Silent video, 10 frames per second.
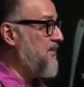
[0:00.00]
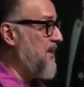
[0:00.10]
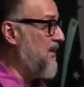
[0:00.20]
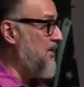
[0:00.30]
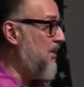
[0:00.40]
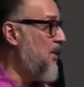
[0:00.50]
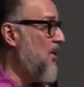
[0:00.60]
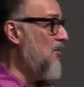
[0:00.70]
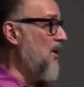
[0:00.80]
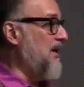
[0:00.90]
I'm telling you,
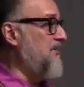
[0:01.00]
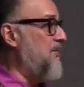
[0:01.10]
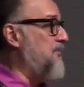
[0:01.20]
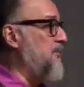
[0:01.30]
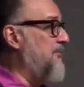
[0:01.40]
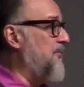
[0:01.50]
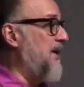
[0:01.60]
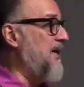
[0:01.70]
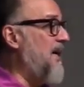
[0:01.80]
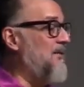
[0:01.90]
we're living proof
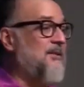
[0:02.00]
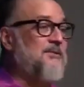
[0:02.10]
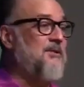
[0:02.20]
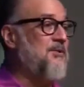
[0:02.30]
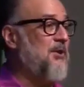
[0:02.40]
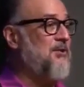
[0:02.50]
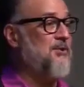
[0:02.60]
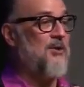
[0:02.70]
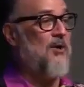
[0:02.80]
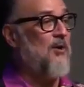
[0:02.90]
right now. And there's other
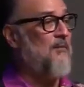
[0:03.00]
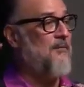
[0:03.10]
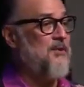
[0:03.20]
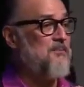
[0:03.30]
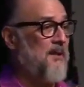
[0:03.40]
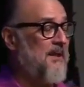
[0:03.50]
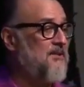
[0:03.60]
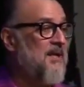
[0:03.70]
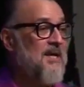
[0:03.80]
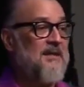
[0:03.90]
churches all over this
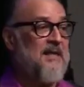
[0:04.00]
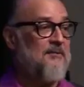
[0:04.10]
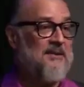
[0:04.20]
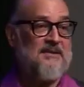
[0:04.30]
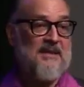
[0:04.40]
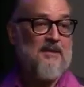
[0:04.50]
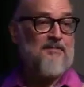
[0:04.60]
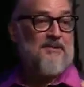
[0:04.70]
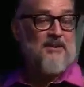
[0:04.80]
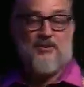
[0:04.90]
place that are in the same
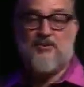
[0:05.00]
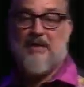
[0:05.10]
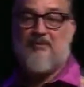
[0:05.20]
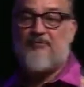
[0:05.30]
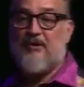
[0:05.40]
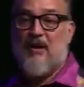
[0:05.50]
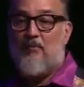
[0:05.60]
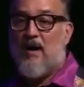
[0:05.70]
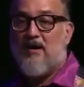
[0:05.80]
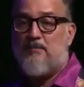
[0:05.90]
position trying to figure
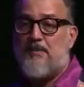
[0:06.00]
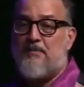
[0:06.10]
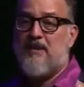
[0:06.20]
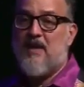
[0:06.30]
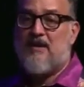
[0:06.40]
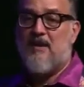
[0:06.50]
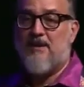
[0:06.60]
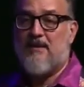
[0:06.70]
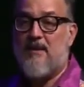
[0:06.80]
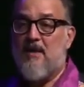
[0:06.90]
out why are the people not
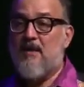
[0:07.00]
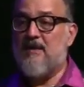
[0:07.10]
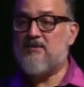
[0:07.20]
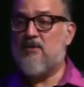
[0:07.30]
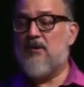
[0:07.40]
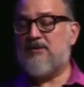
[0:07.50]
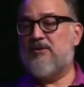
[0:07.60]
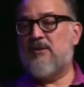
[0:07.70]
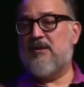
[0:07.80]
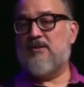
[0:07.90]
coming? That's the
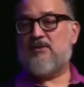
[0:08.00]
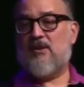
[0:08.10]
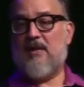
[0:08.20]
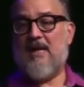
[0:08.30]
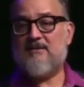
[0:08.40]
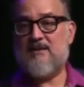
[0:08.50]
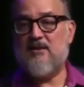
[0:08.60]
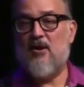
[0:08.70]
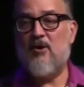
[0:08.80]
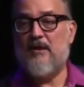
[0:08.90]
question you need to start
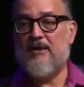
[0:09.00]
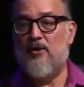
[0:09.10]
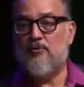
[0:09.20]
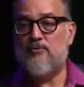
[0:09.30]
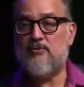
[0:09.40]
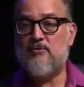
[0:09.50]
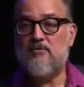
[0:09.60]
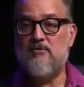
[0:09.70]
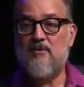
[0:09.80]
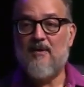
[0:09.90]
asking the Holy Ghost.